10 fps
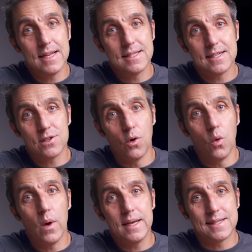lenses
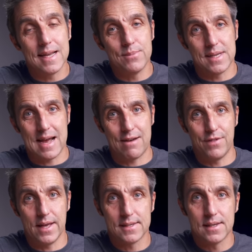always seem to have
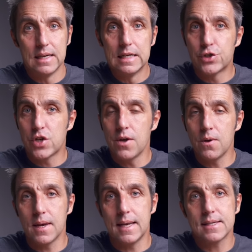this. So
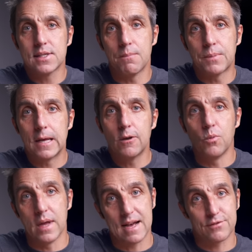it is something
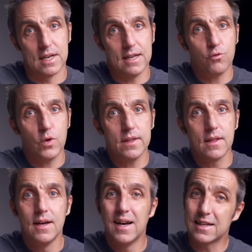we have to live with
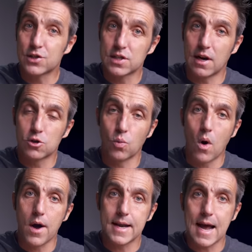at such wide